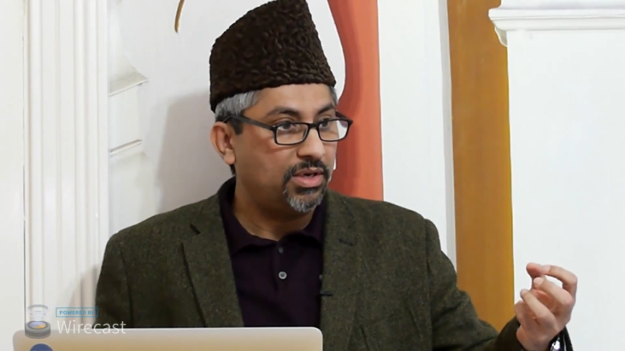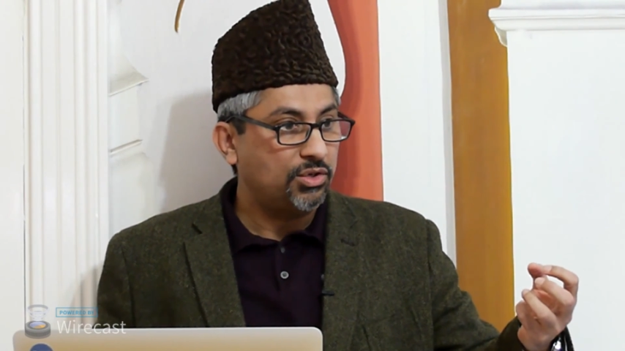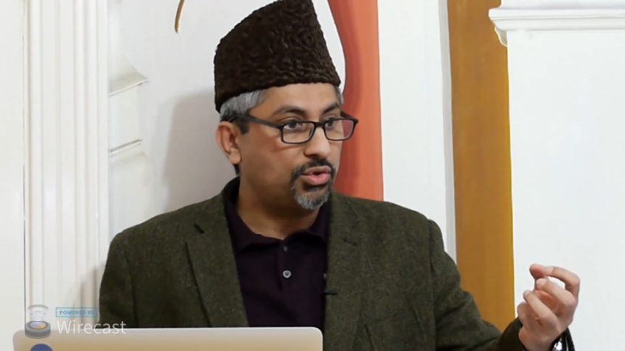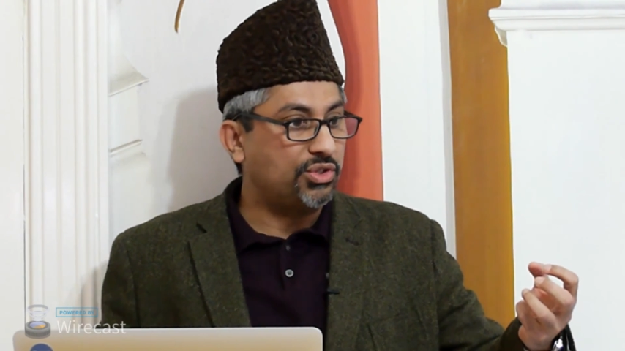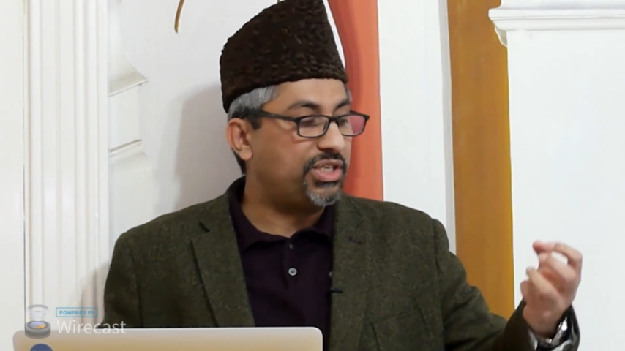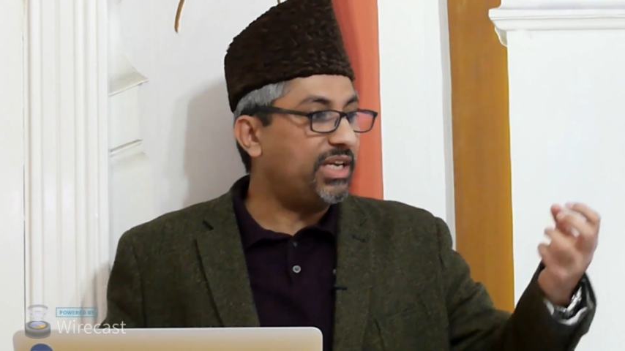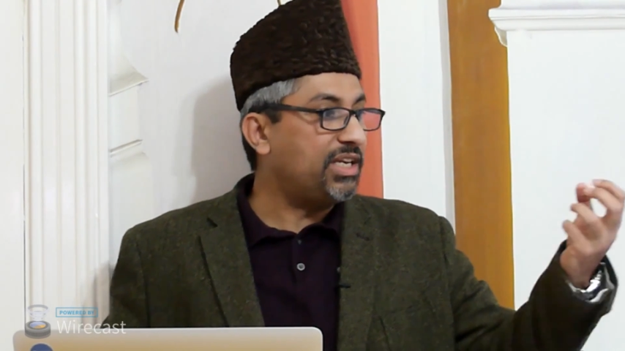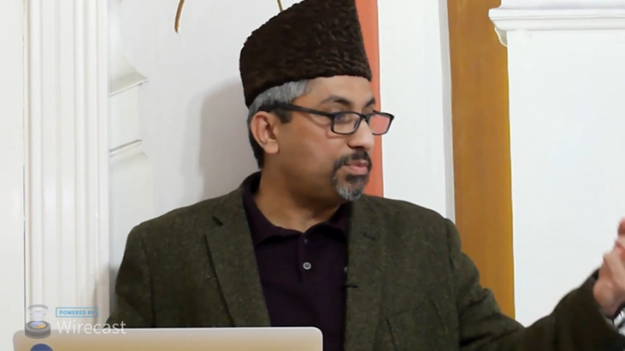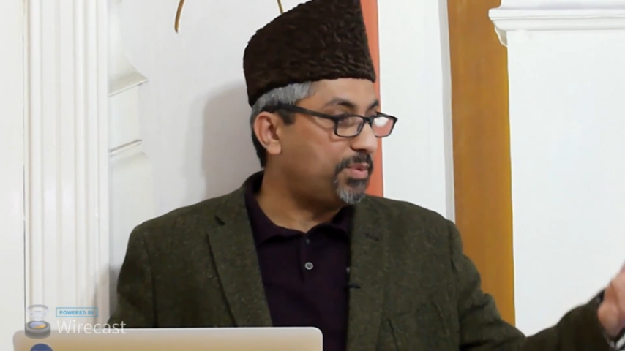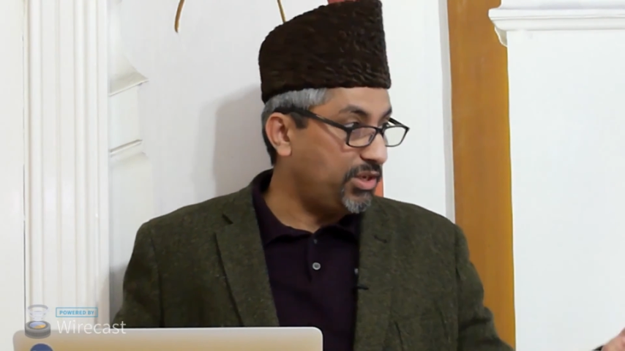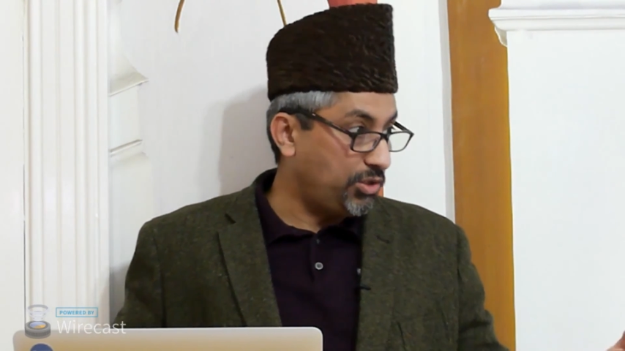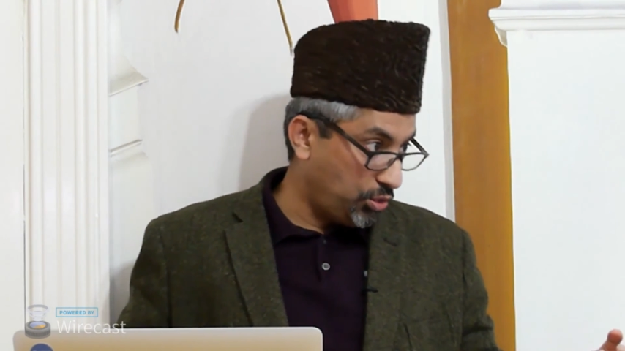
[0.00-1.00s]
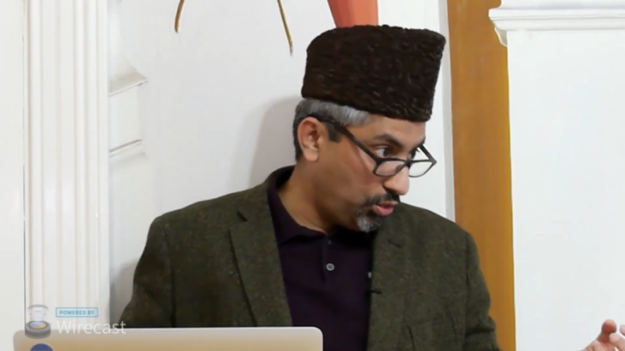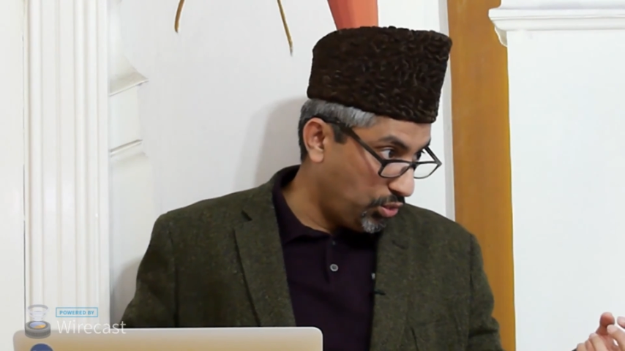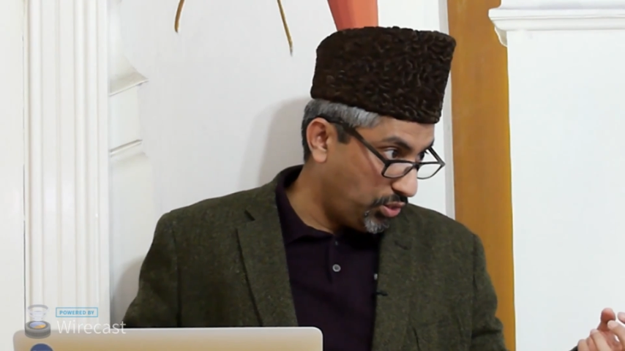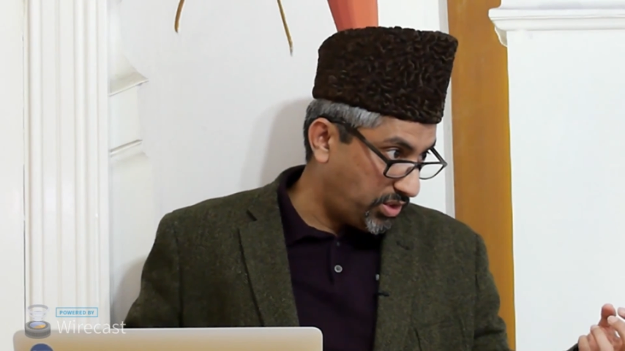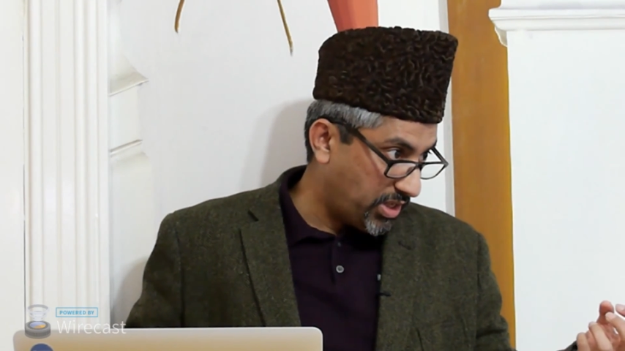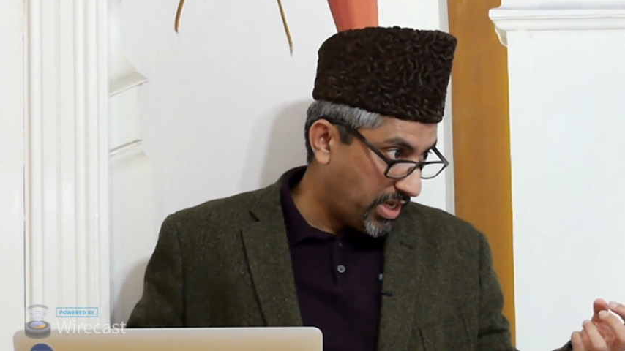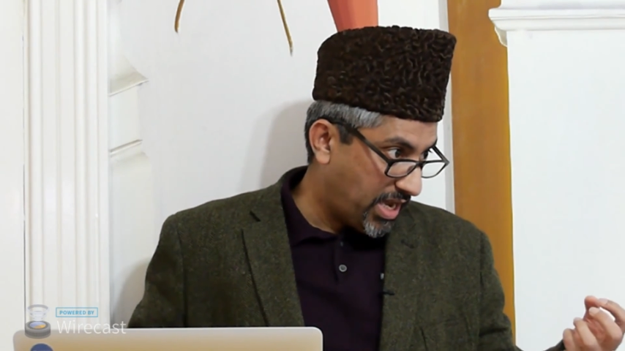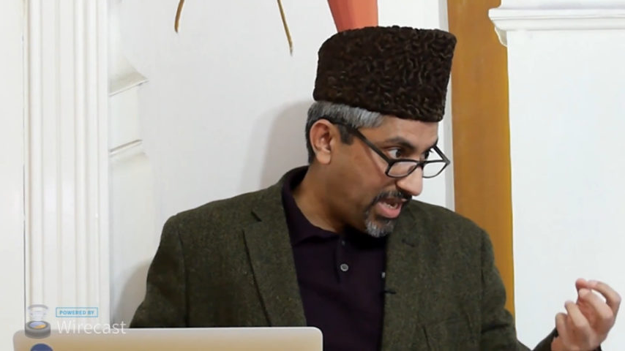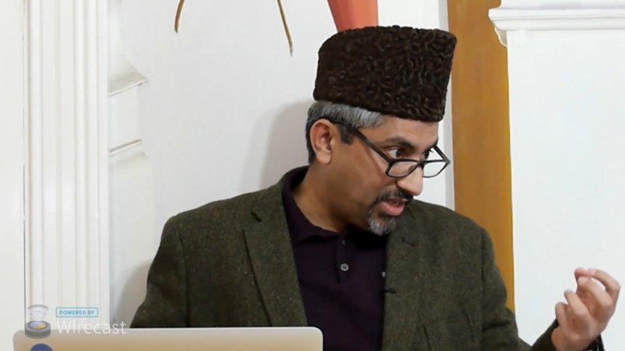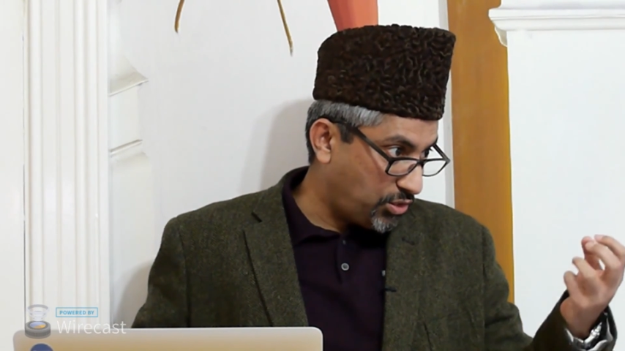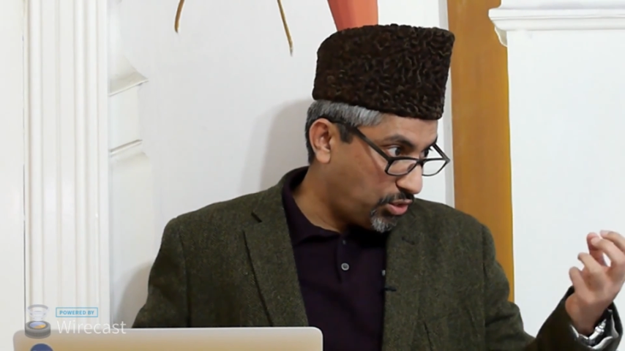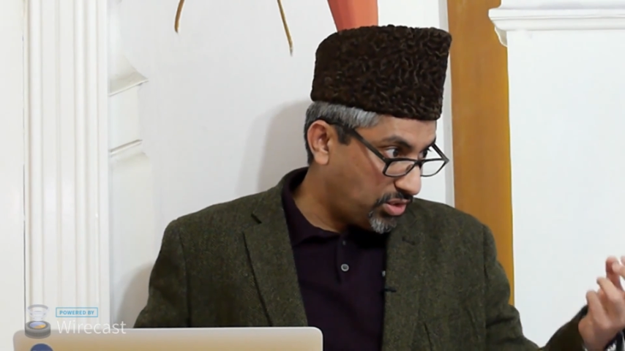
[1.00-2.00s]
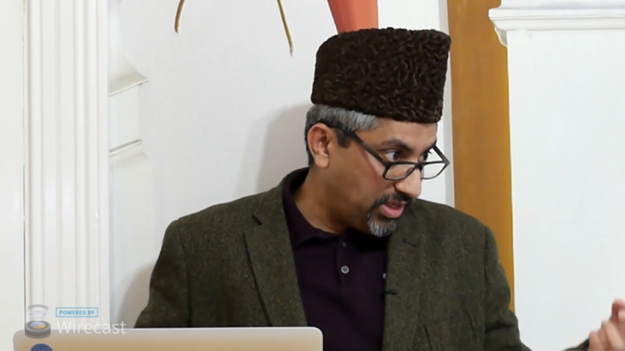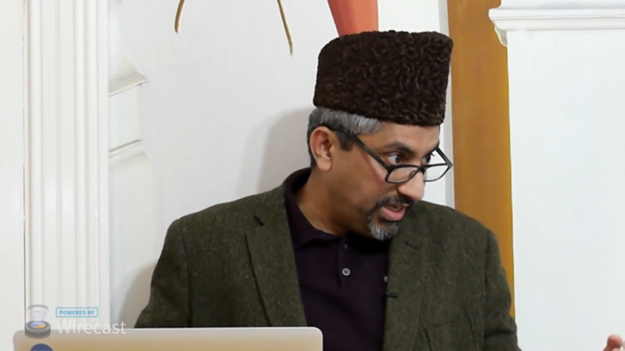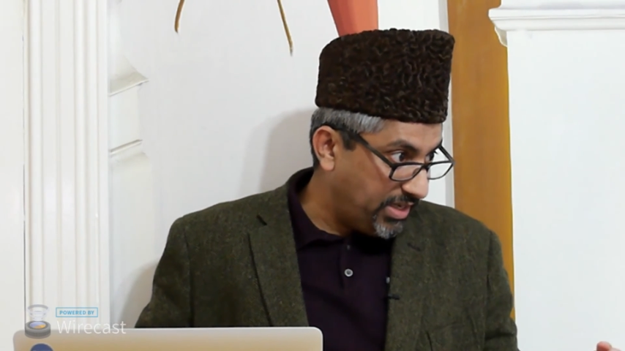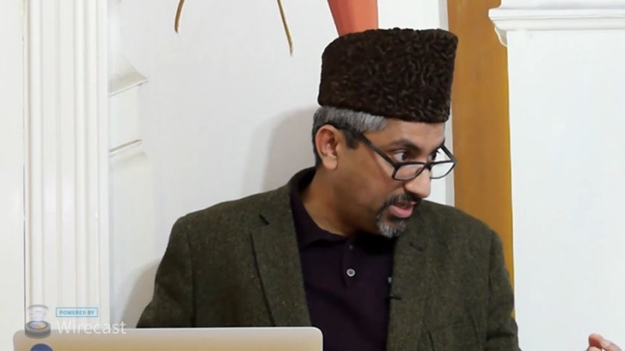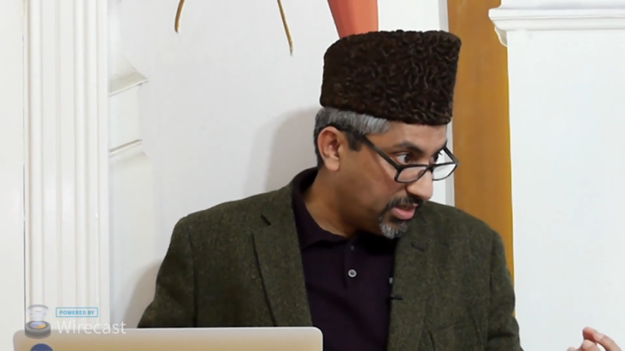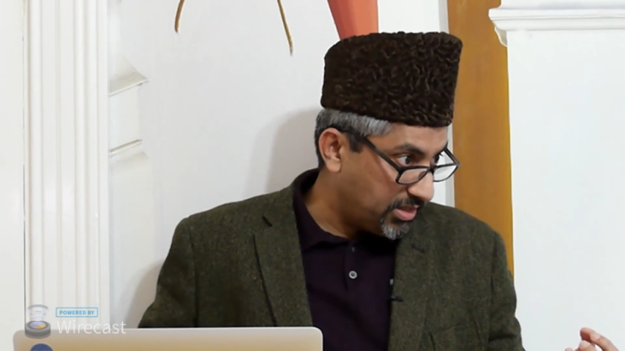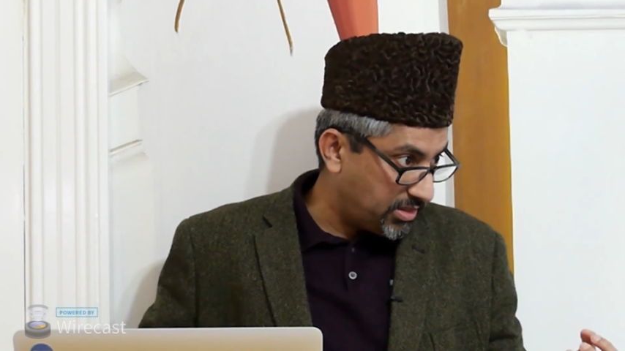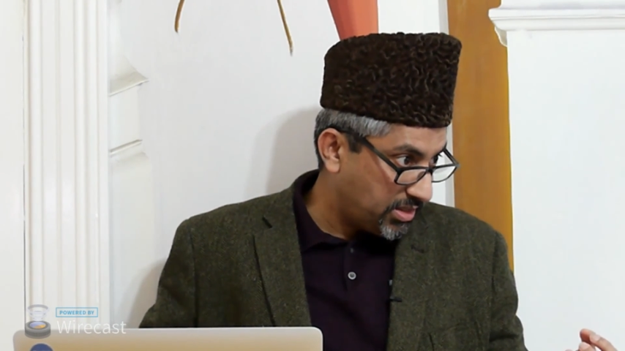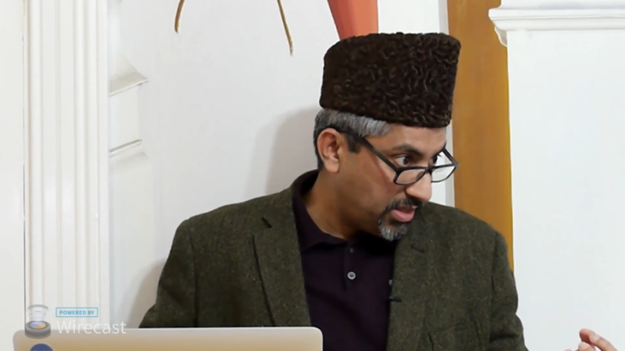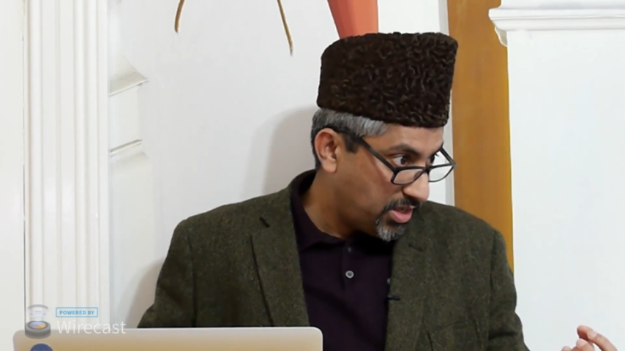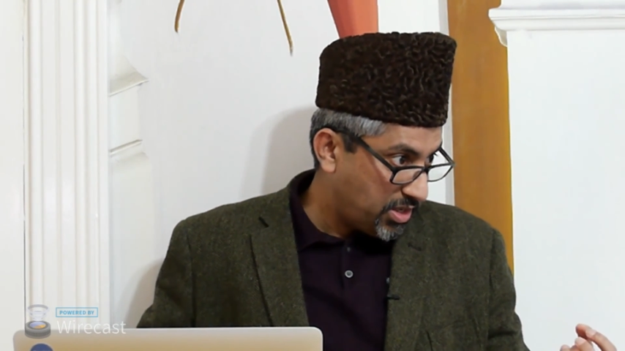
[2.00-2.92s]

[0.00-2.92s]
So jinn is being used as those leaders